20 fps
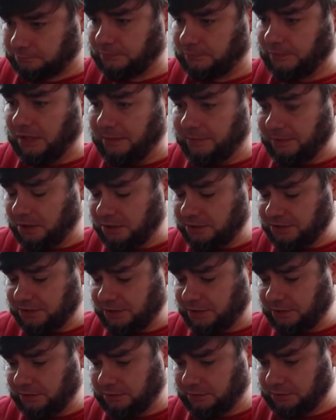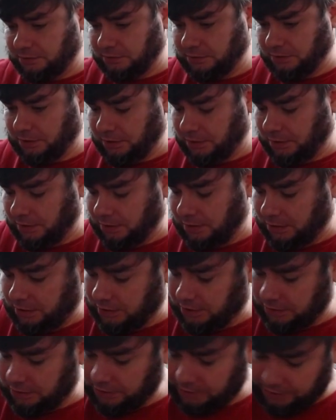How many cards in hand? One.
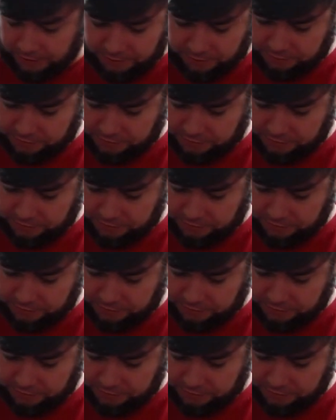All right.